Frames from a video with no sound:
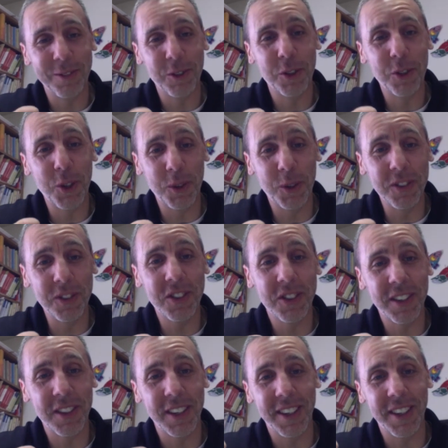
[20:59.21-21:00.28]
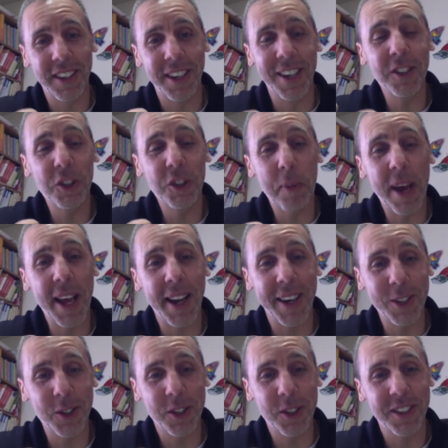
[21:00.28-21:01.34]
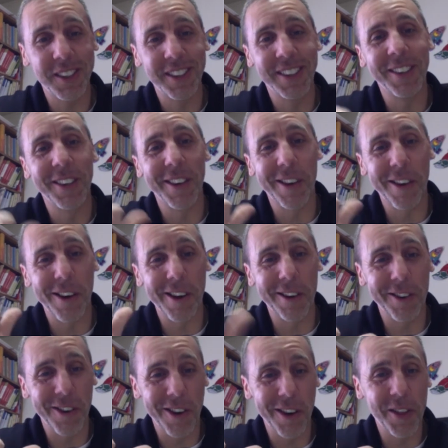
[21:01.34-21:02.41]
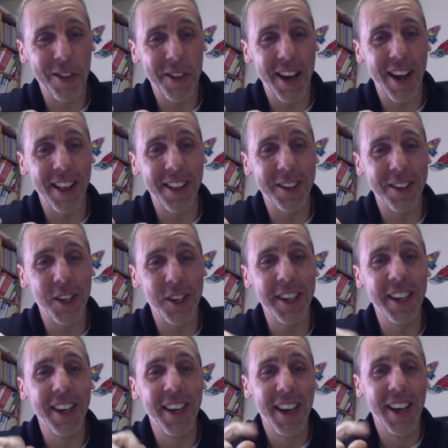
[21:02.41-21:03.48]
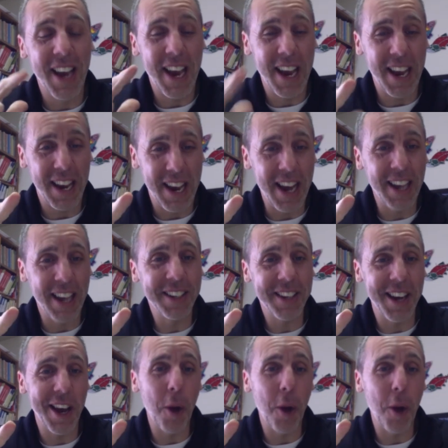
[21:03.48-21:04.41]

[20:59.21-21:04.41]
students in Spanish on, on theology and to